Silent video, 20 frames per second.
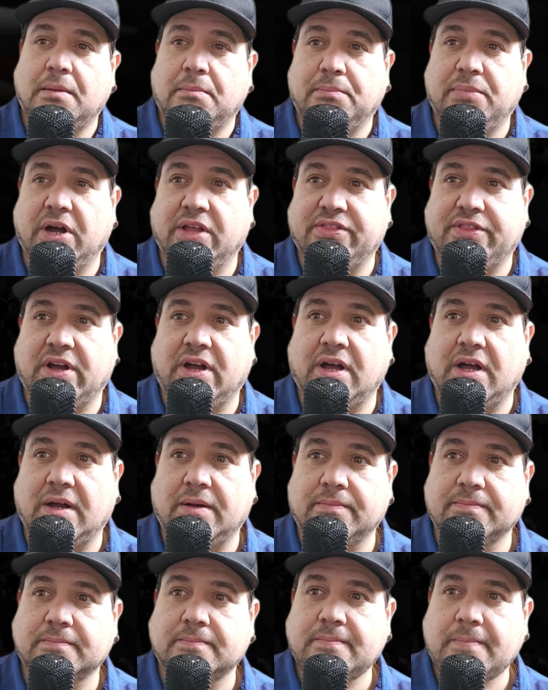But
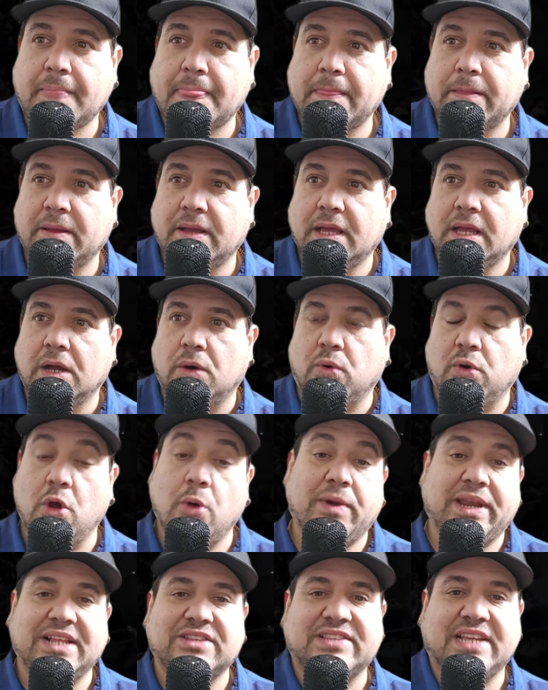we
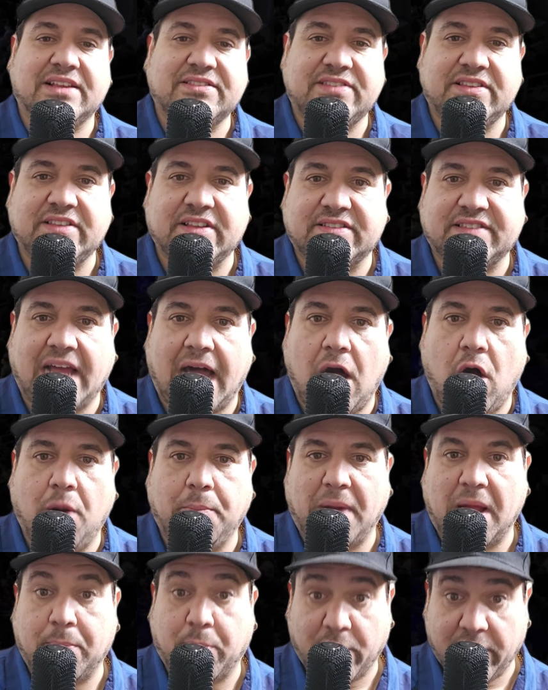already tested this out on
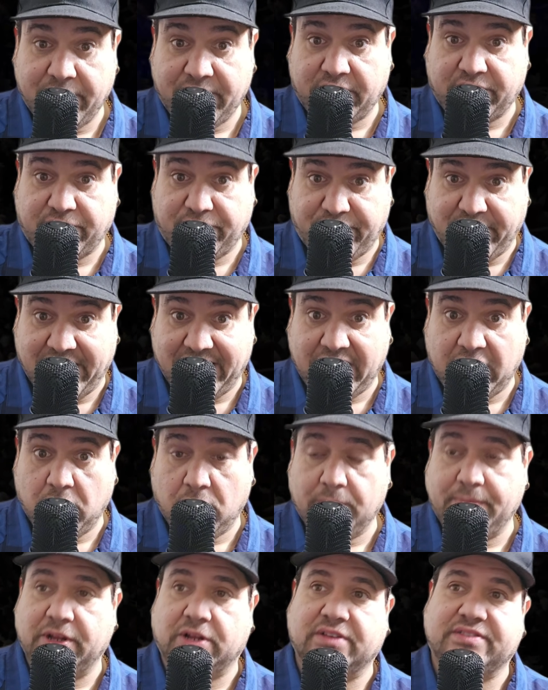my previous video,
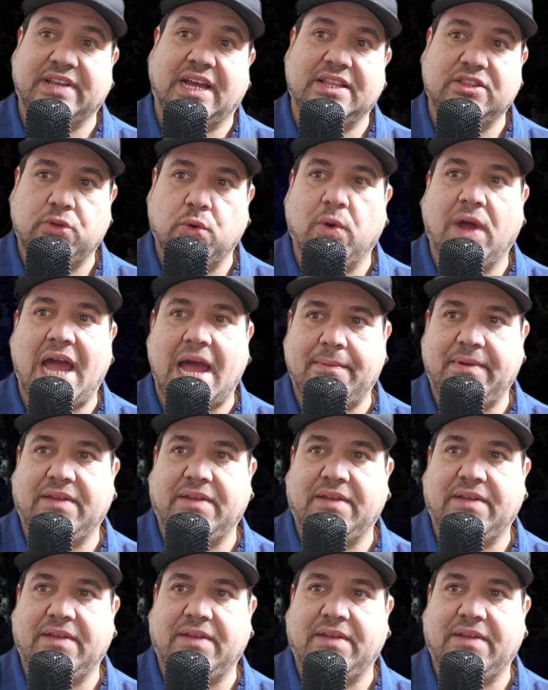because I do have a